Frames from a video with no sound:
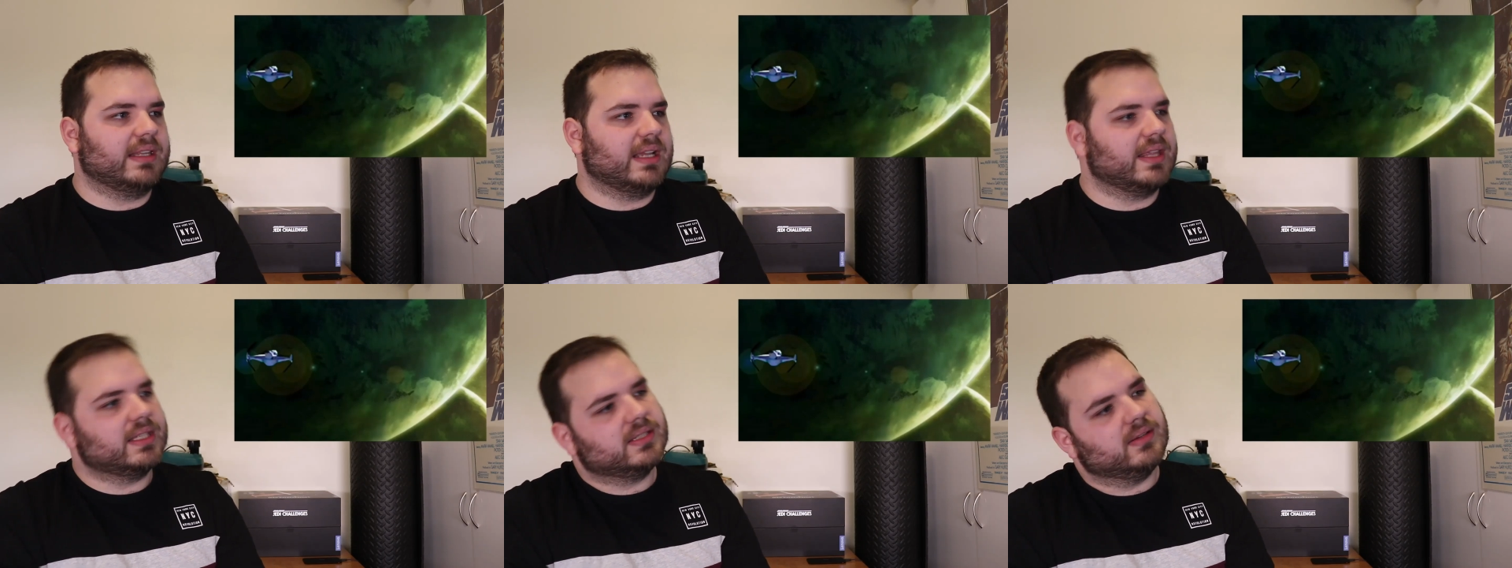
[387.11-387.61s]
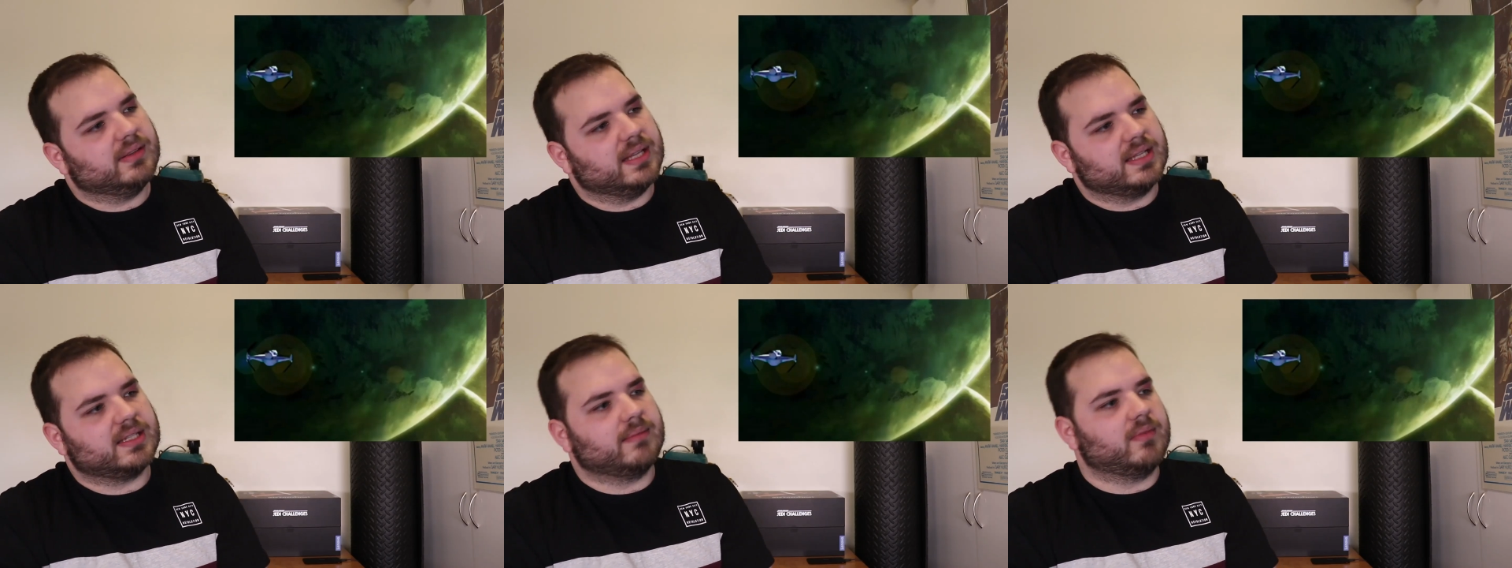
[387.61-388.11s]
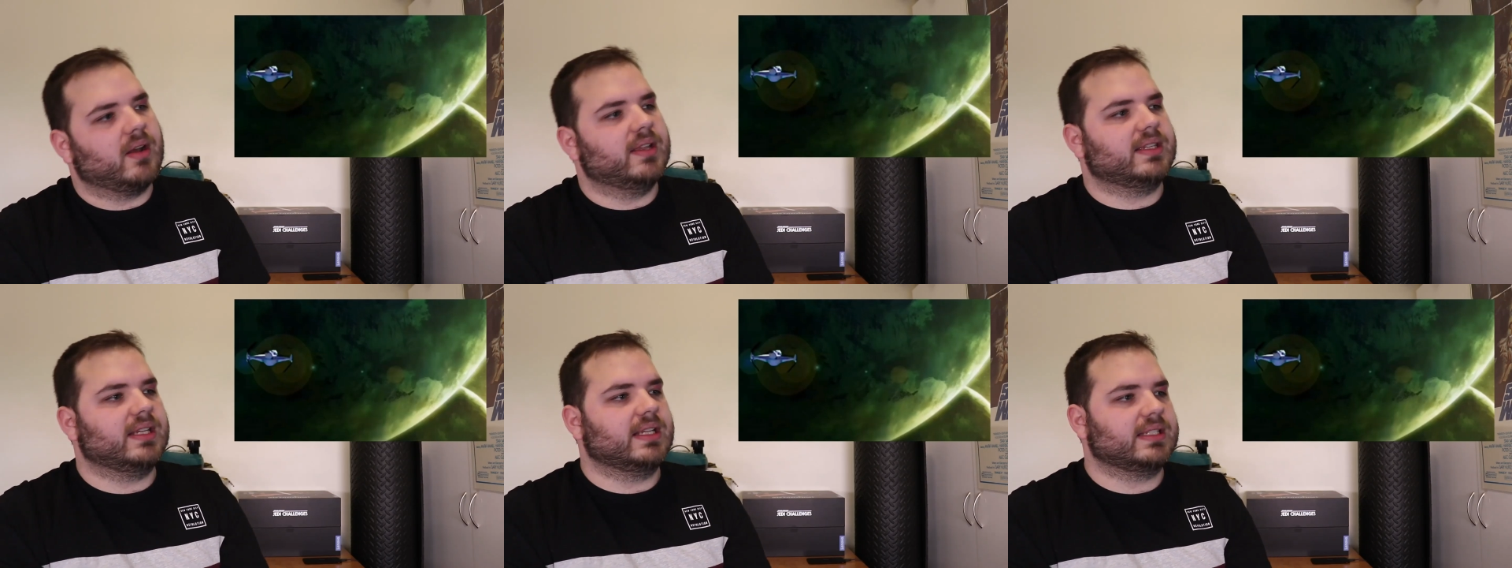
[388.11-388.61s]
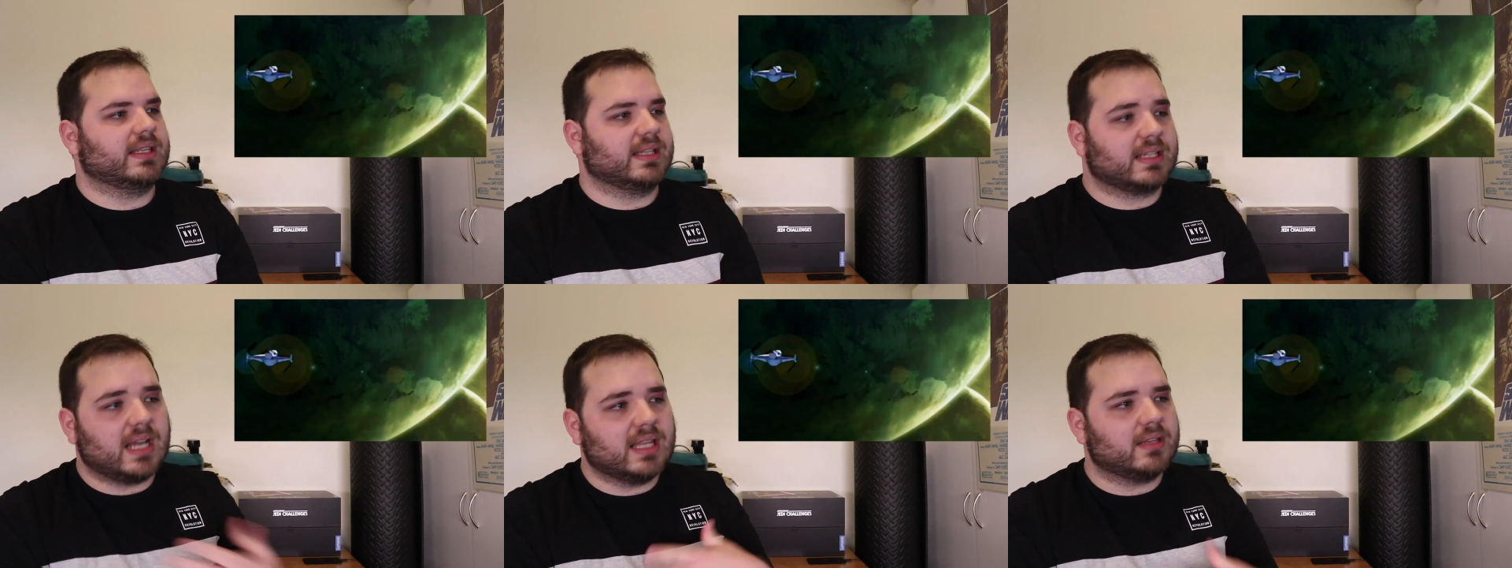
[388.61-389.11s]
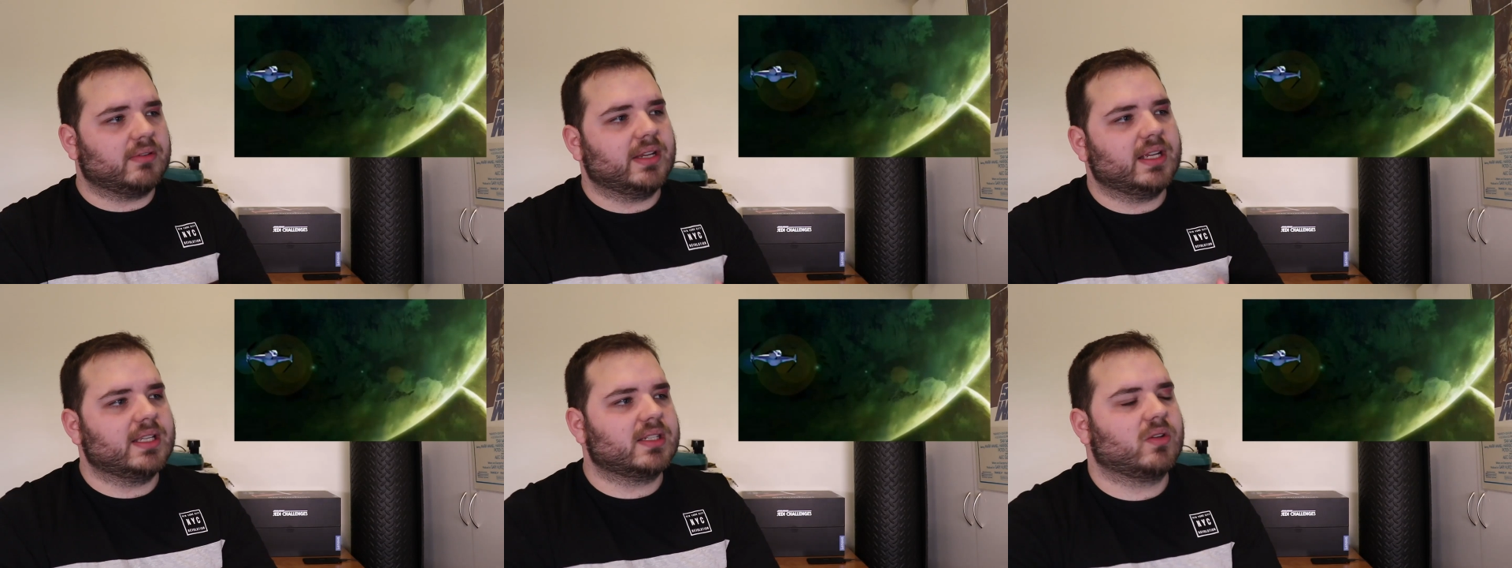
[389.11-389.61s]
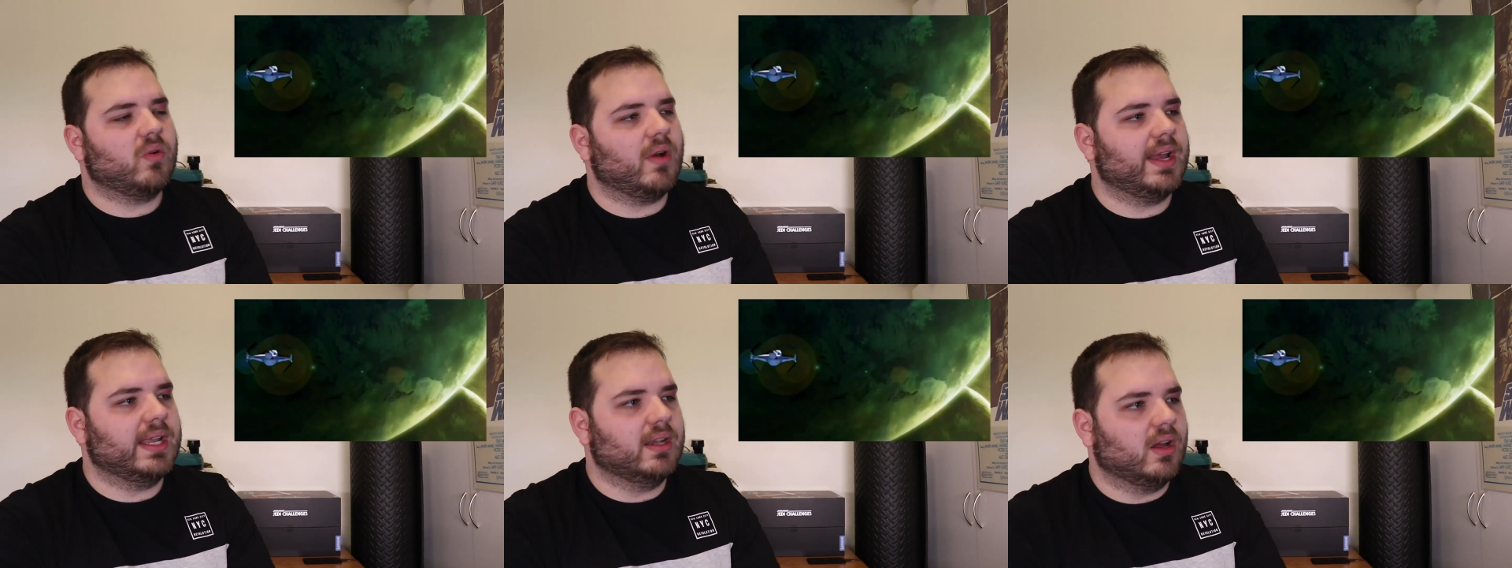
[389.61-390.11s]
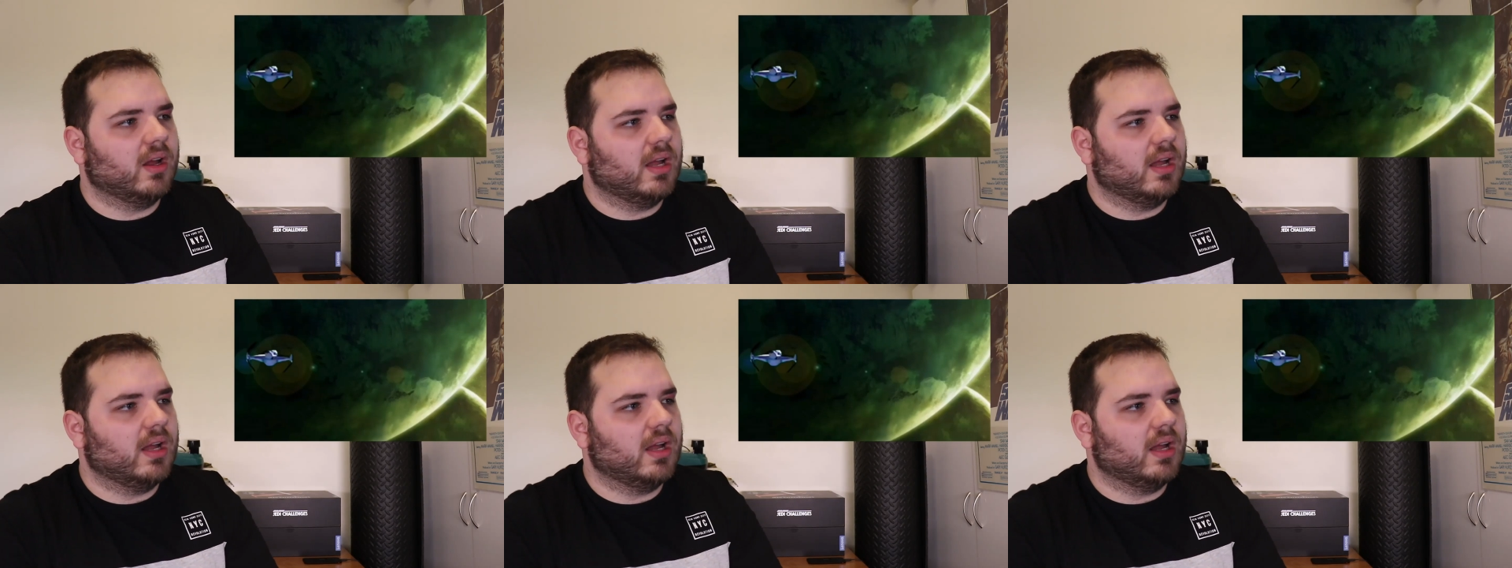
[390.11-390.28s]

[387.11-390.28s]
the other two things I'm noticing is that the coloring is quite,